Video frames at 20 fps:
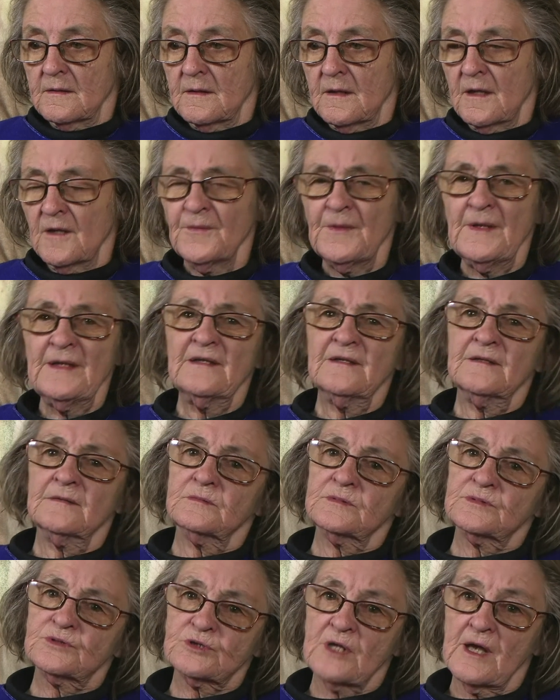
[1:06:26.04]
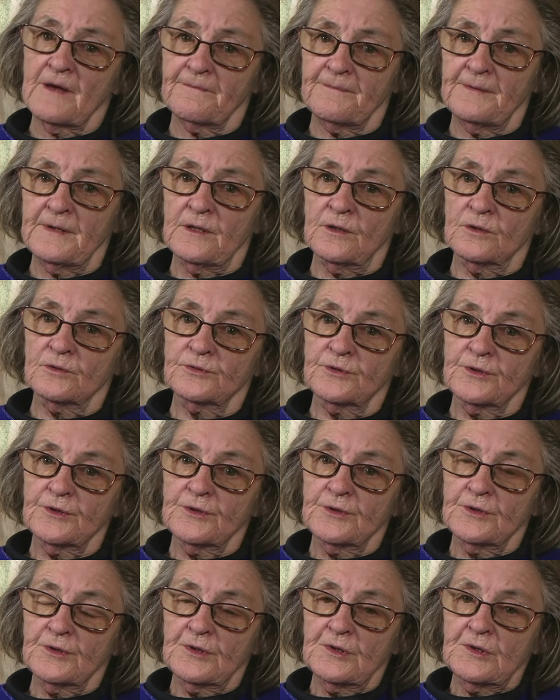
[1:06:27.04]
I think Sheffield.
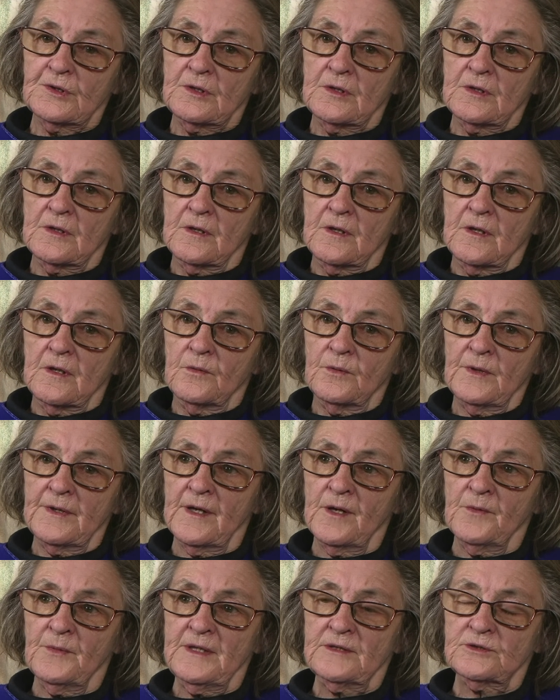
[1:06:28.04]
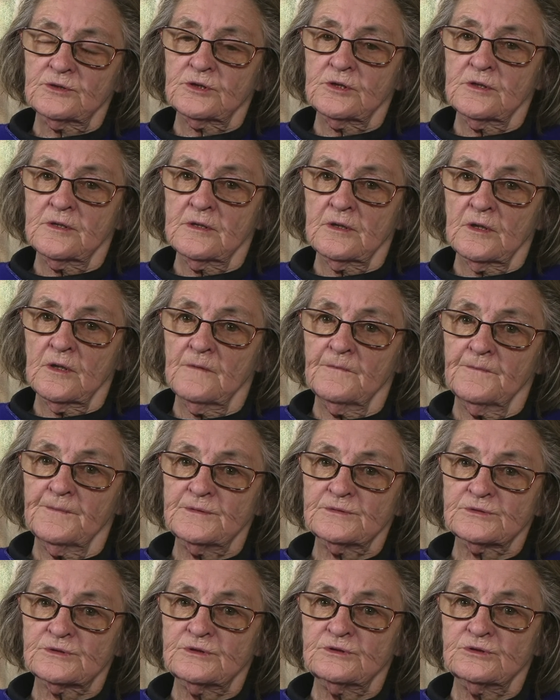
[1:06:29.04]
When I went to the
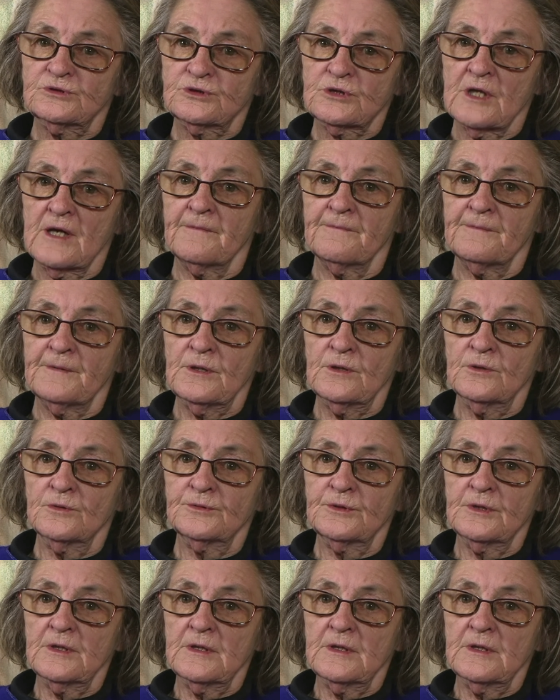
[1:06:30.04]
conference in Sheffield.